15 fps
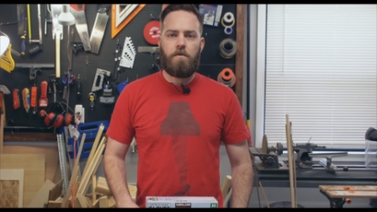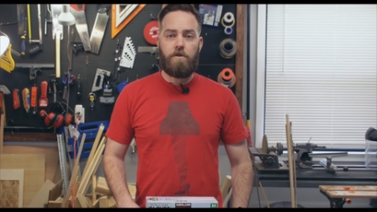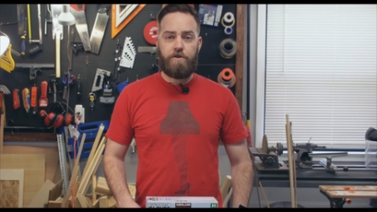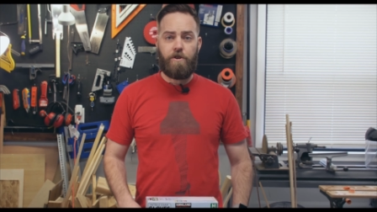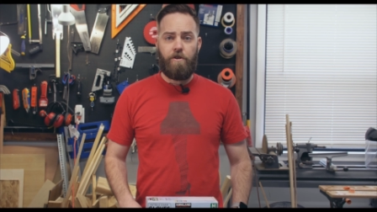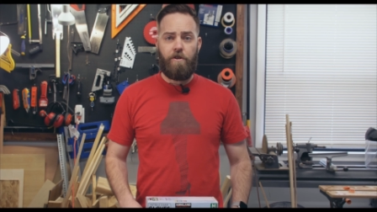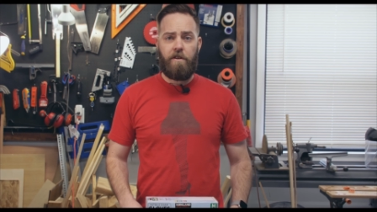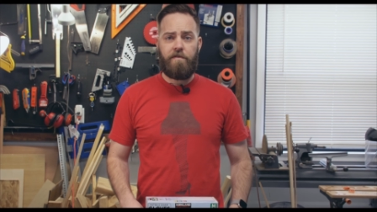
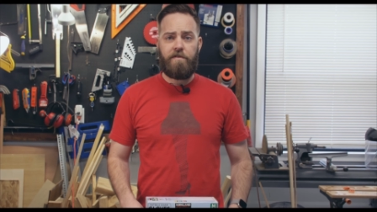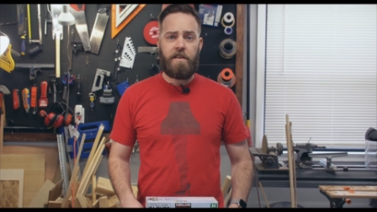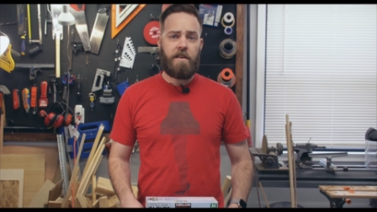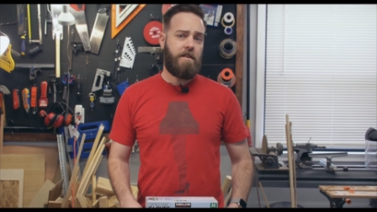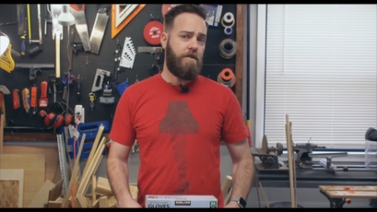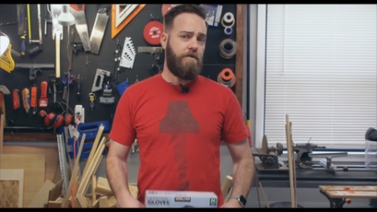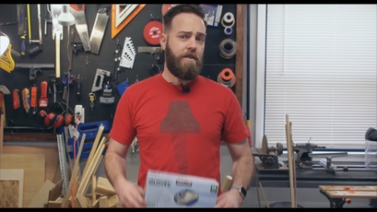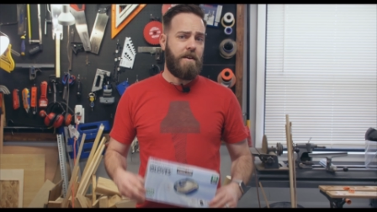Alternatively,
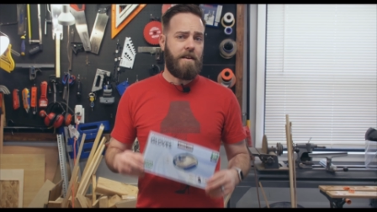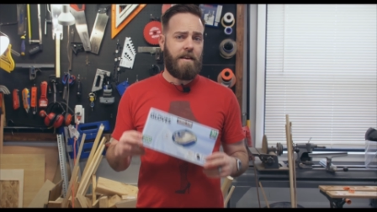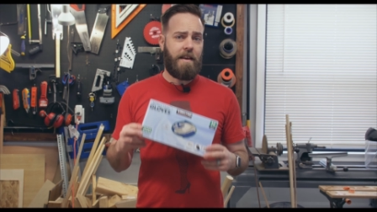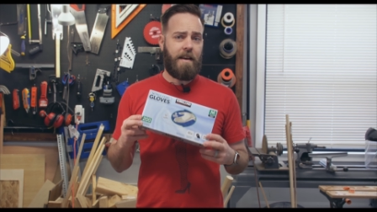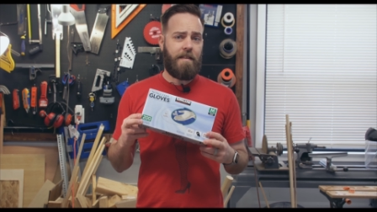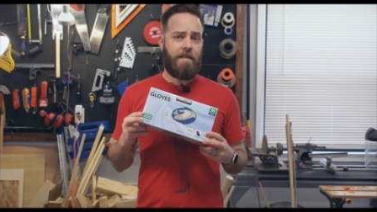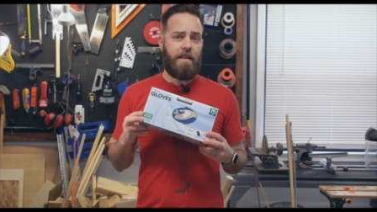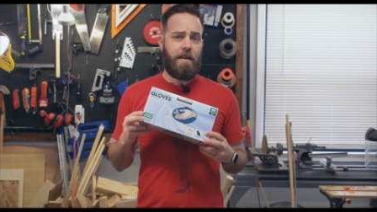you can
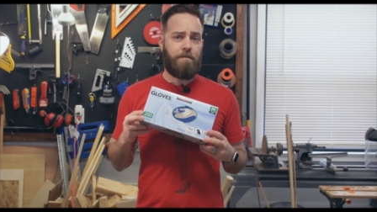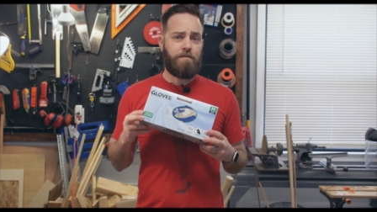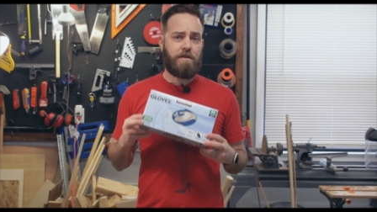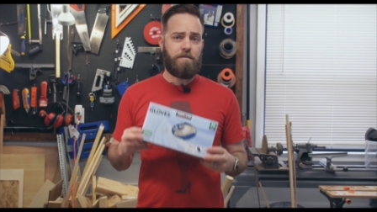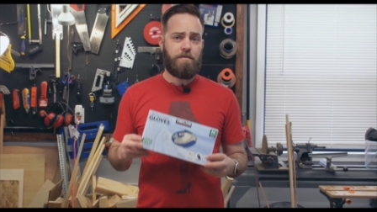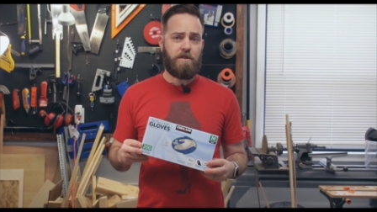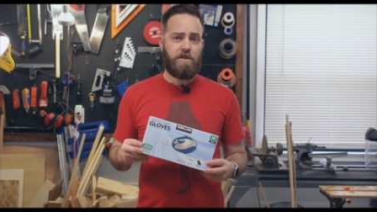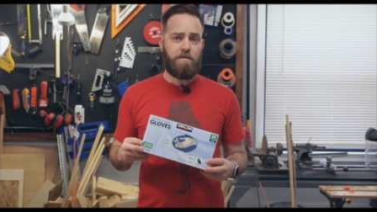get them
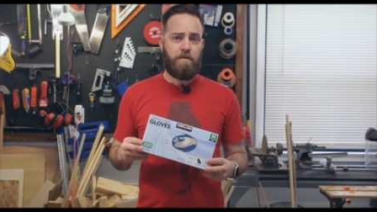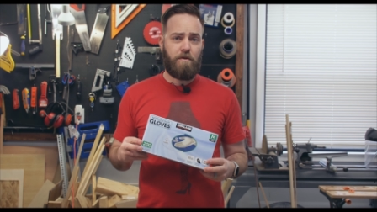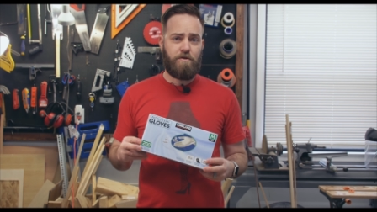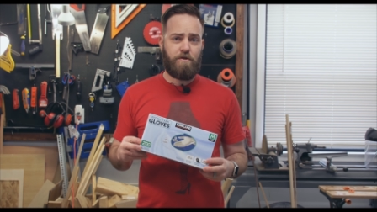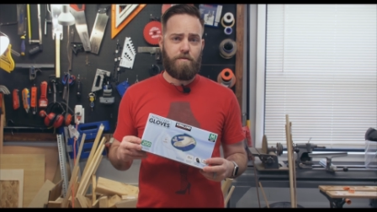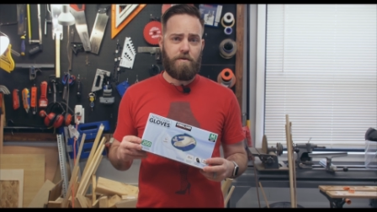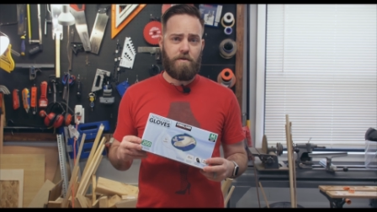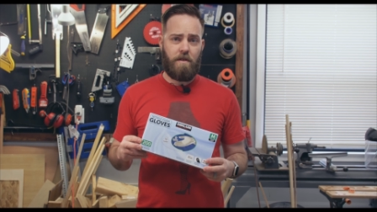some
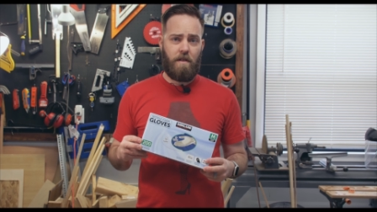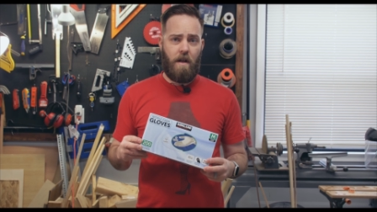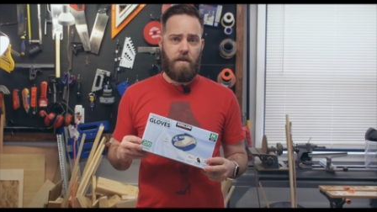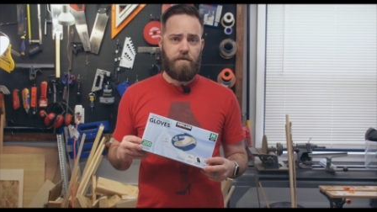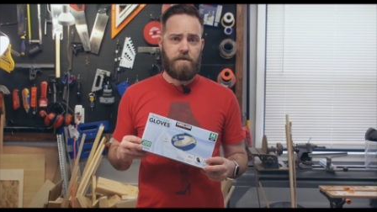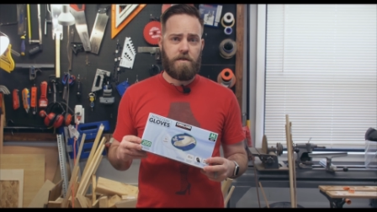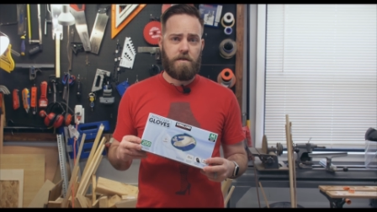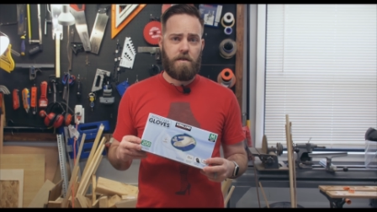disposable
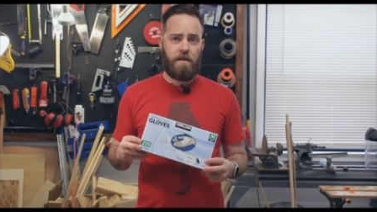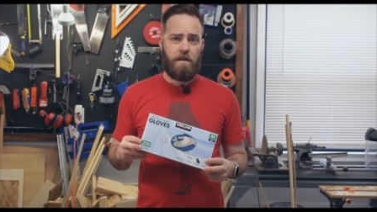gloves.